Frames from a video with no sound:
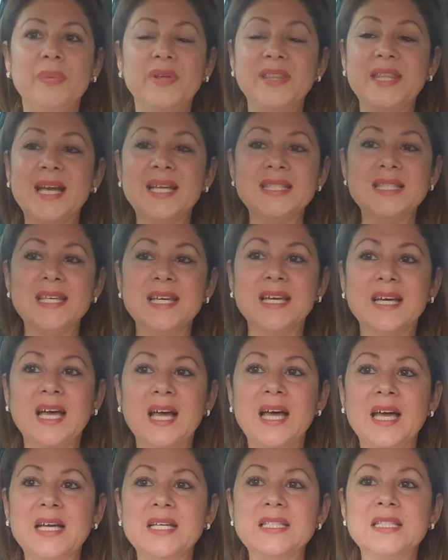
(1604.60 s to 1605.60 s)
But that's it,
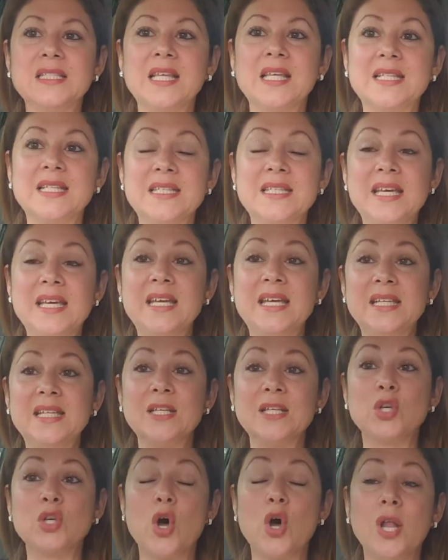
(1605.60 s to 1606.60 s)
guys. That's it.
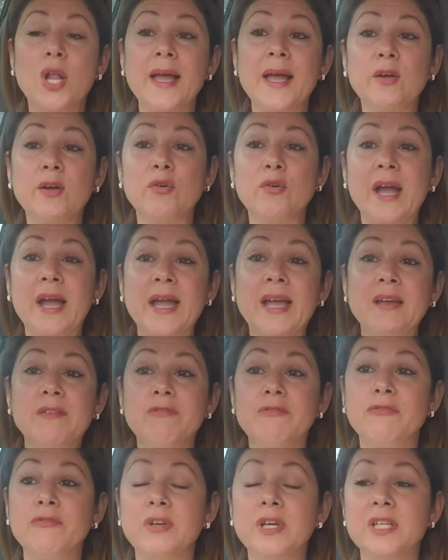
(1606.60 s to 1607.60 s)
That's all I
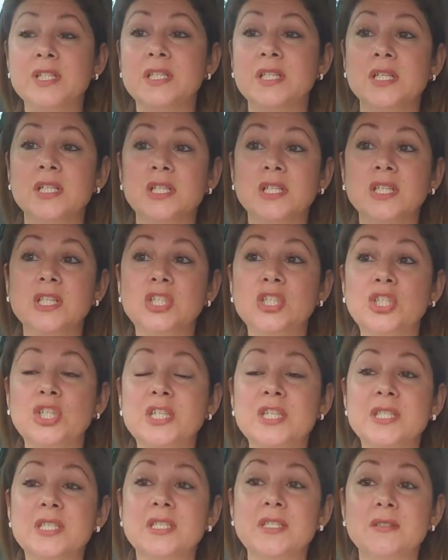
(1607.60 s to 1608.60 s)
crave. It's a
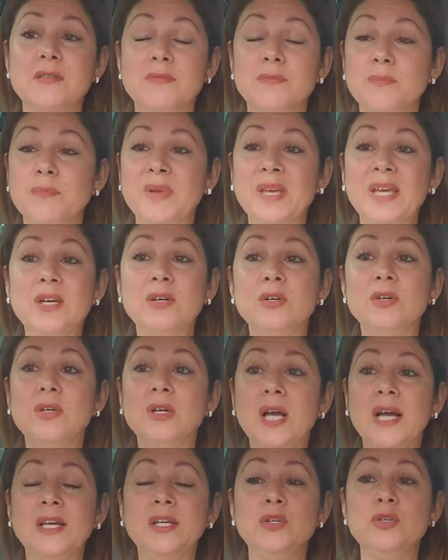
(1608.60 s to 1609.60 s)
delicious
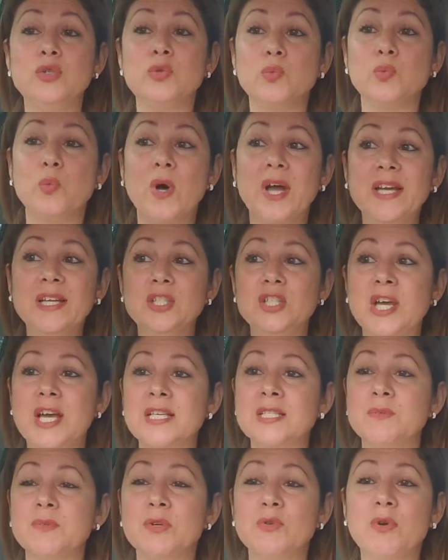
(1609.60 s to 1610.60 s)
meal. I use white
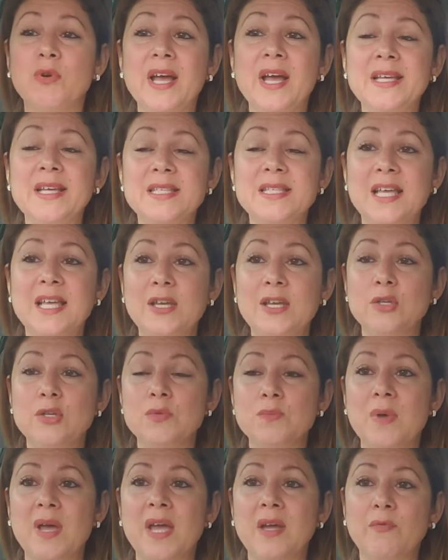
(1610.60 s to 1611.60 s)
jasmine rice. I
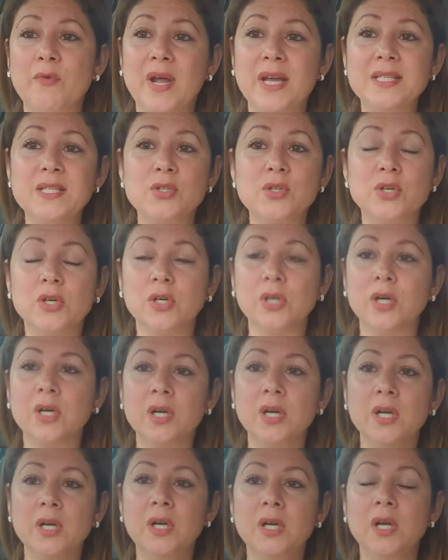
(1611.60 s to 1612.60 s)
use my rice
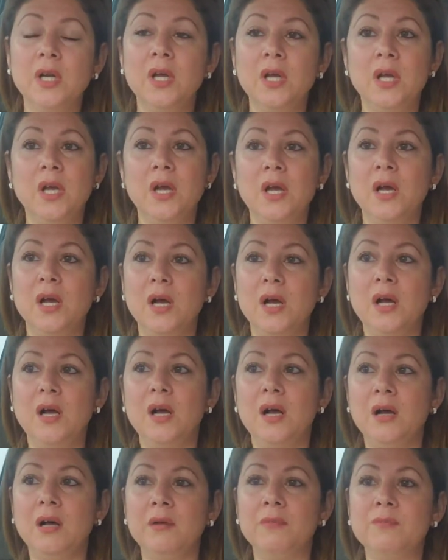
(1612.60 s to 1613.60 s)
cooker.
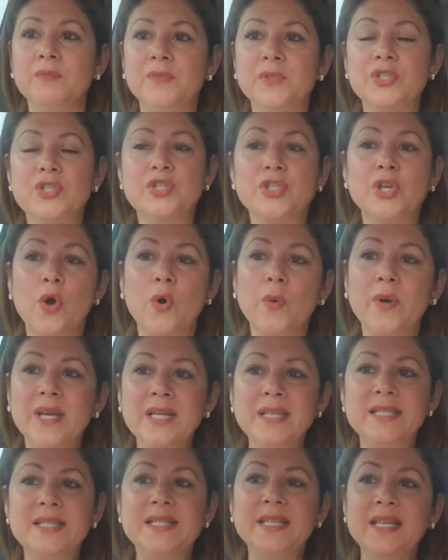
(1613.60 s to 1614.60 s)
So
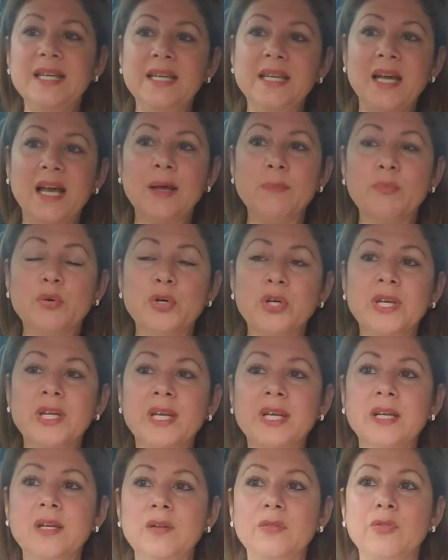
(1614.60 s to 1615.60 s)
easy. I put
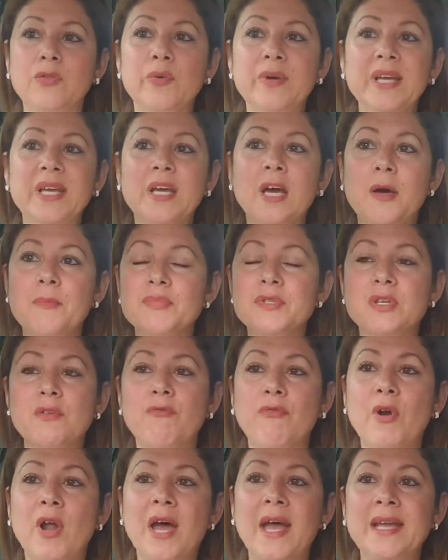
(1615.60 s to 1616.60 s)
in 3 cups
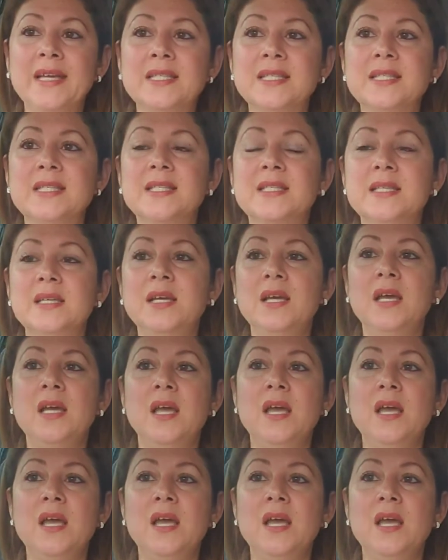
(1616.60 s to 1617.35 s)
of rice,